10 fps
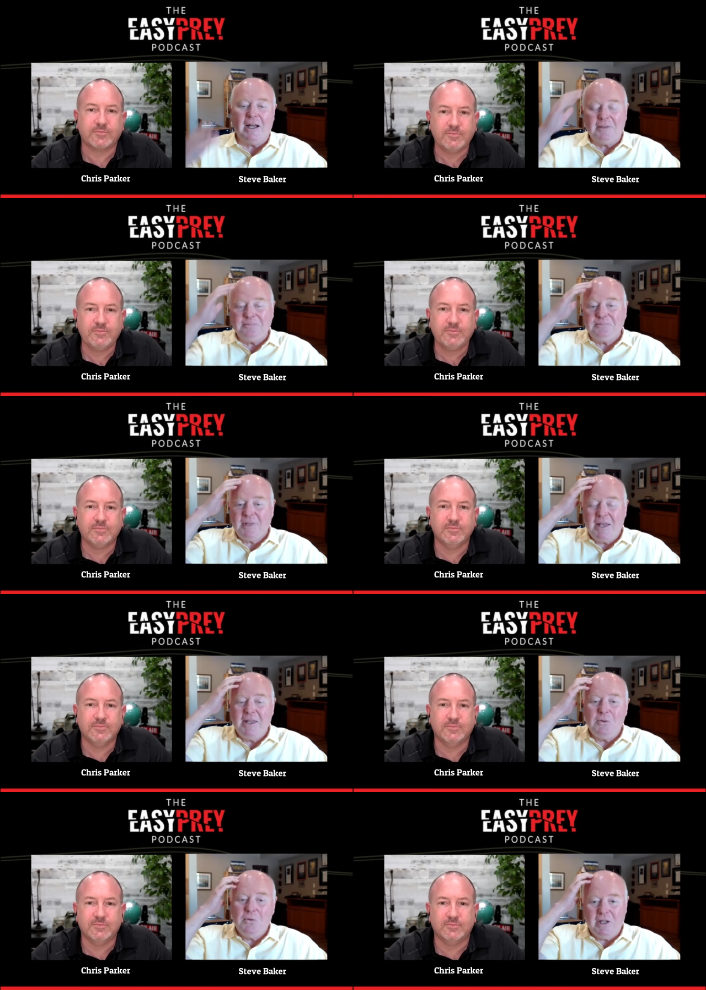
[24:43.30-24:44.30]
Speaker 1: Um,
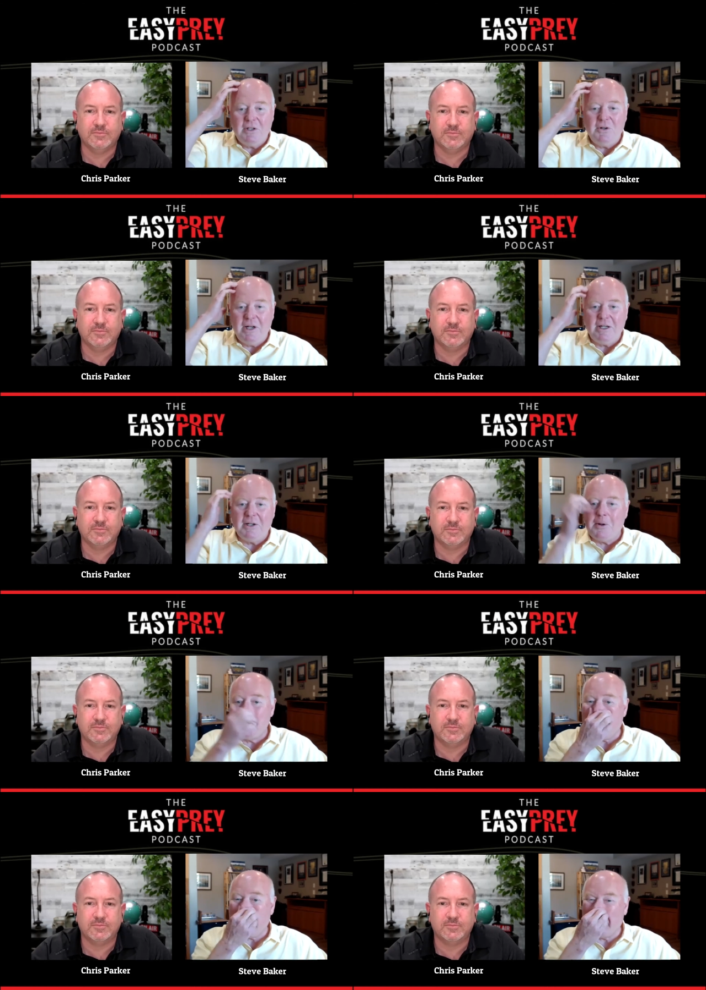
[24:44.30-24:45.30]
and they really do need to
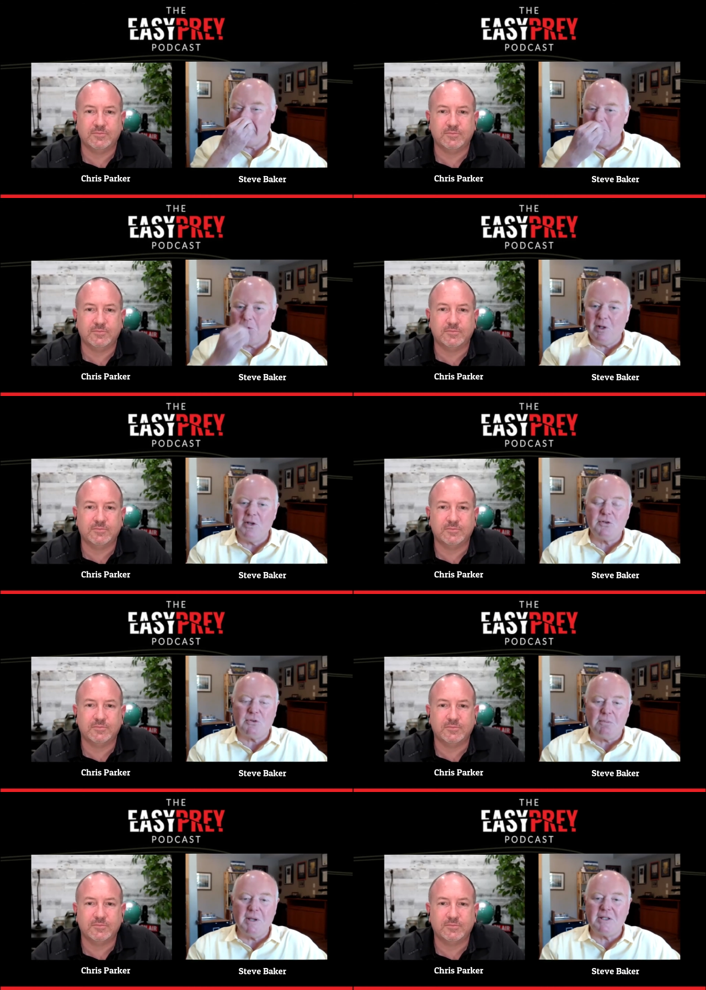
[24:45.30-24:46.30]
know that because a really
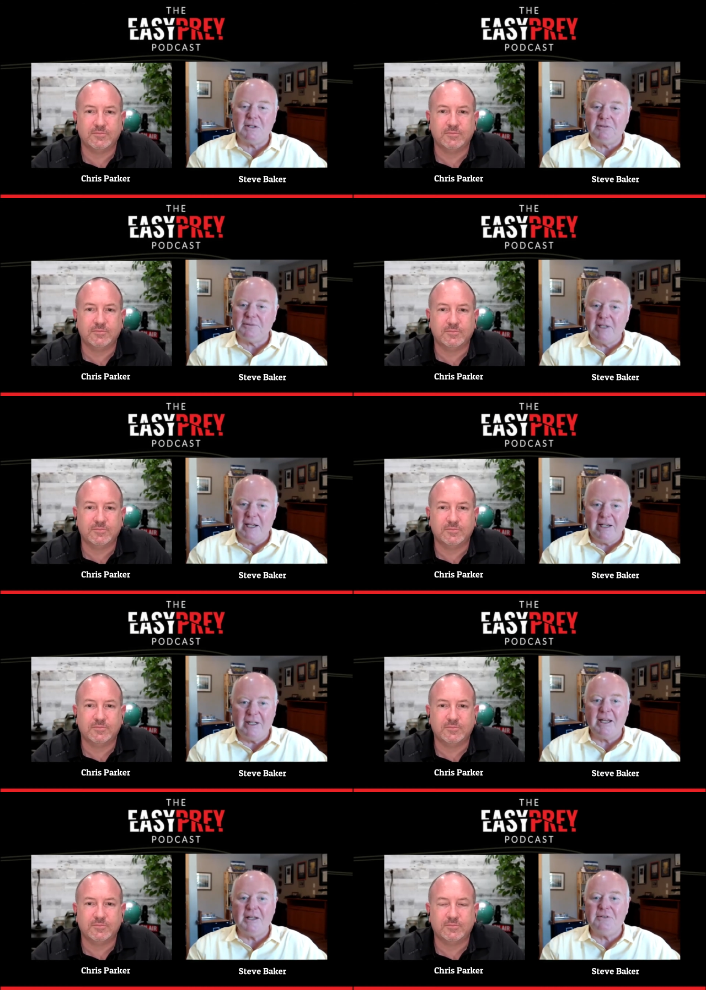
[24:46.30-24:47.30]
useful piece of day to
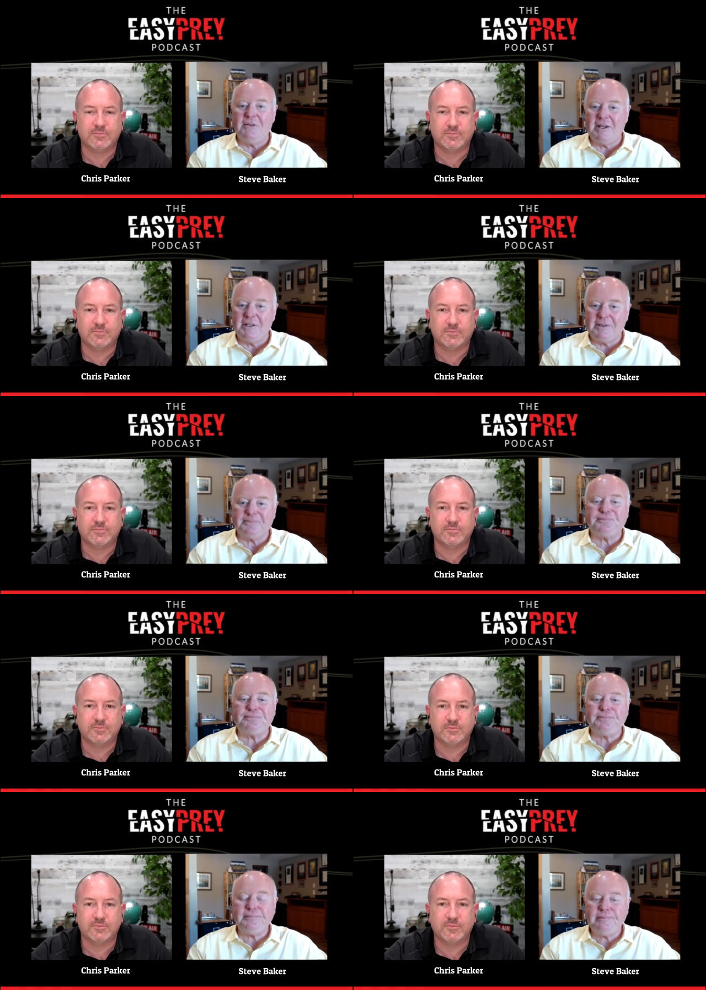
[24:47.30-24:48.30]
day advice.
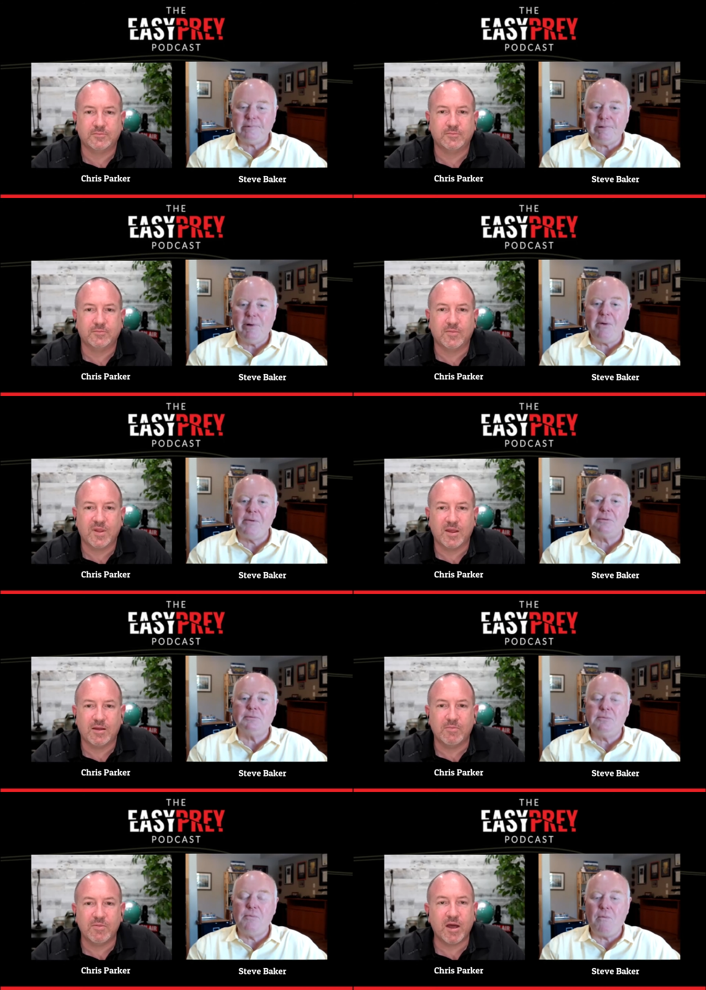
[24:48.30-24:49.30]

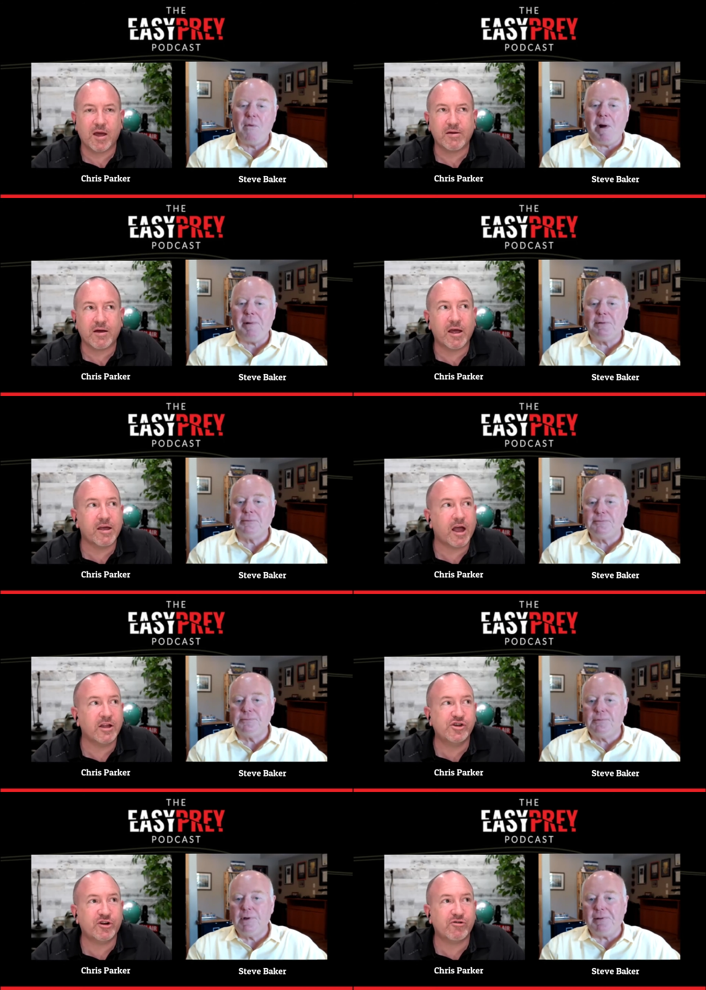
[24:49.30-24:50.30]
Speaker 2: Yeah, I, I, I
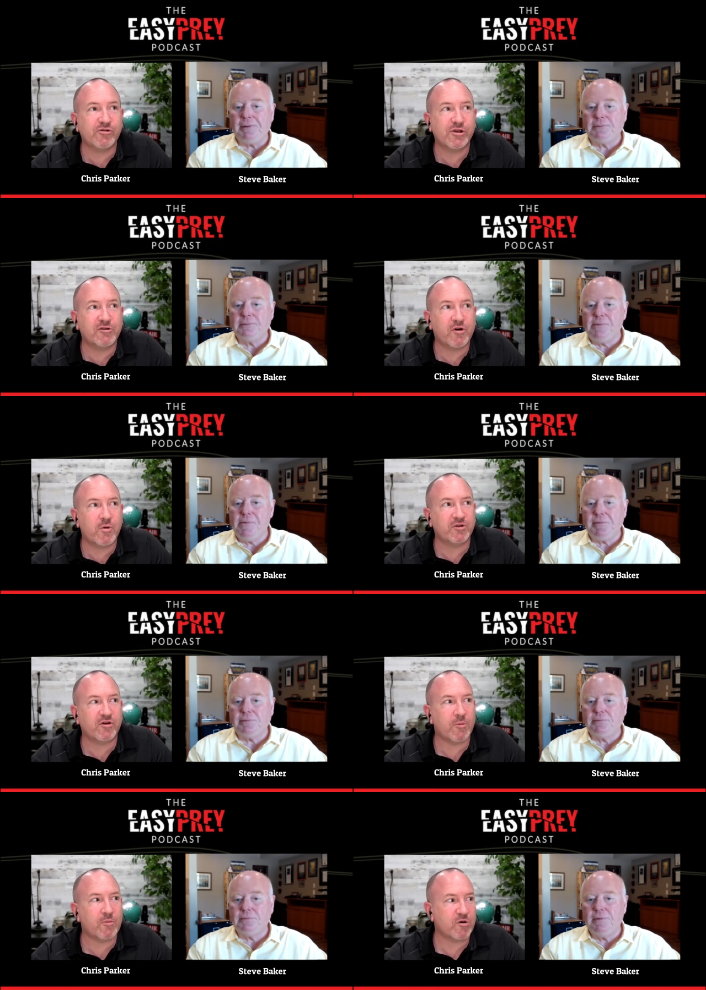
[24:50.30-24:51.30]
generally have always
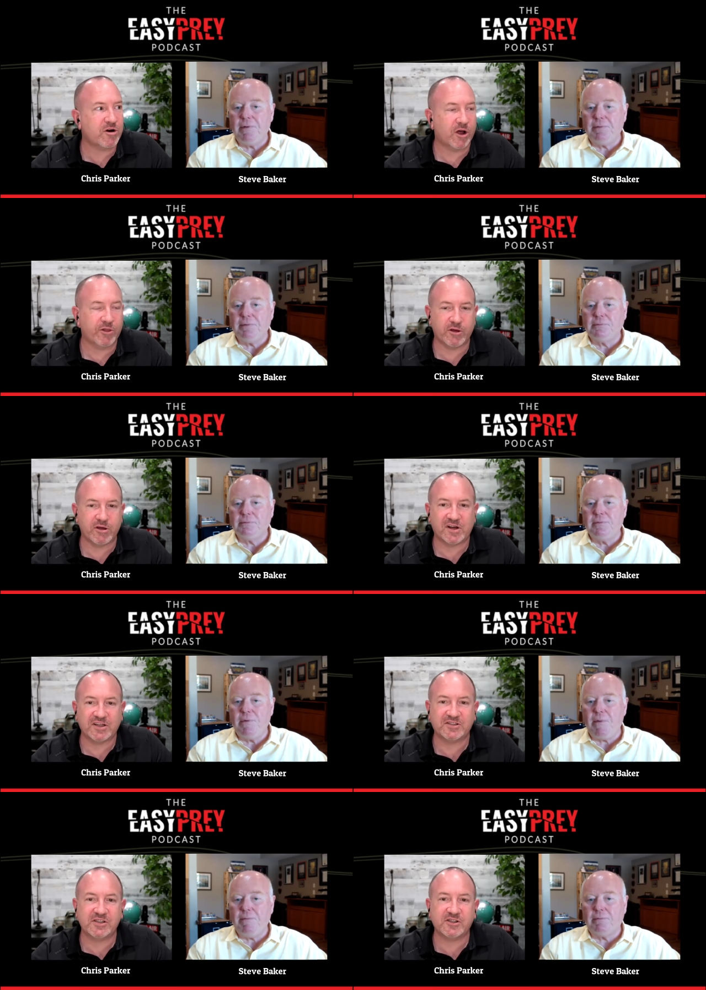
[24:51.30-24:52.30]
operated on that. If I
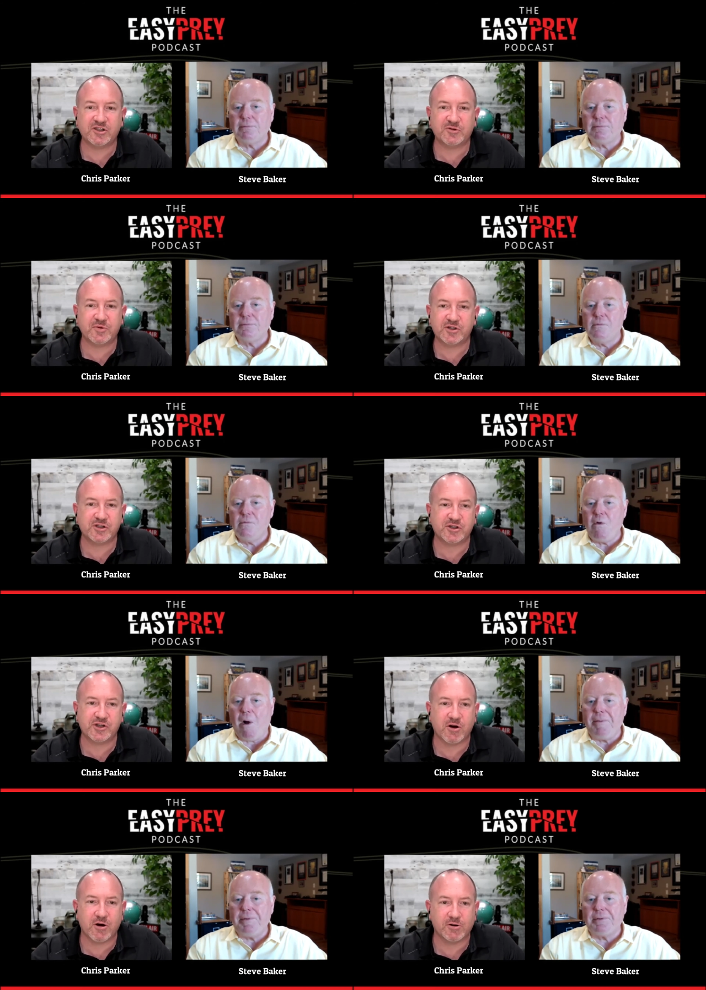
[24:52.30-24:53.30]
see a suspicious
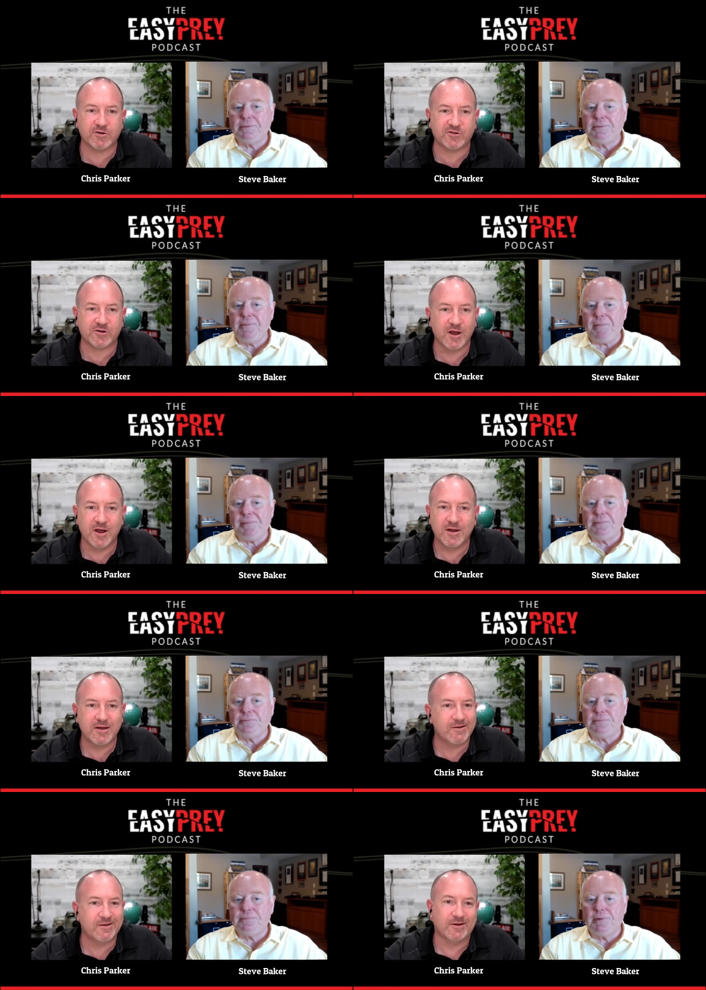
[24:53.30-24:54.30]
charge,
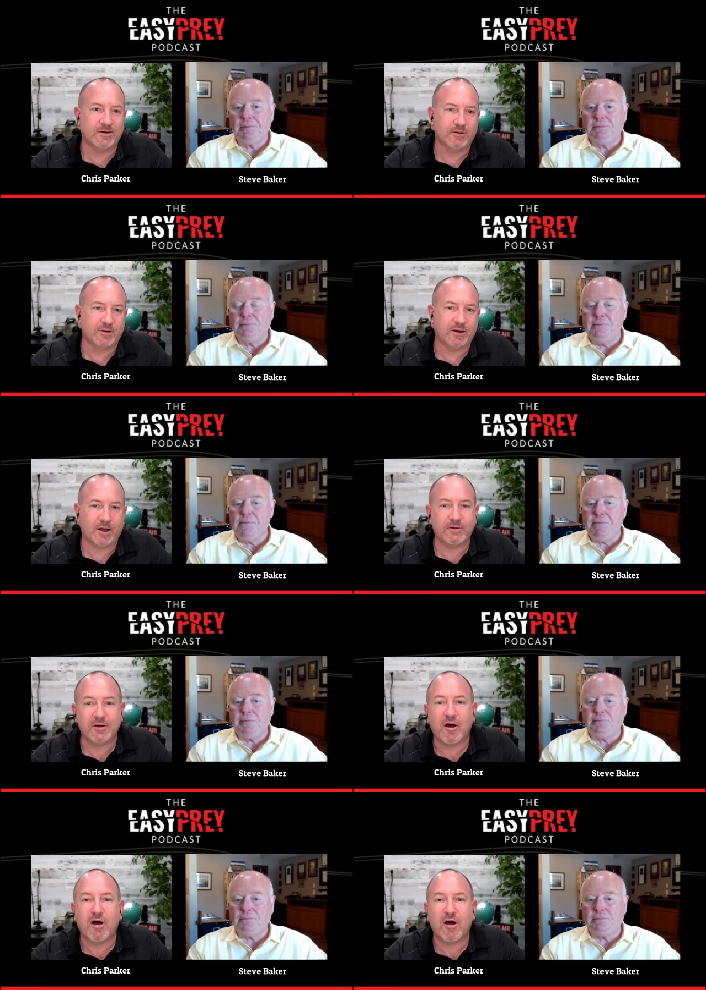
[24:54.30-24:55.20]
yeah, uh,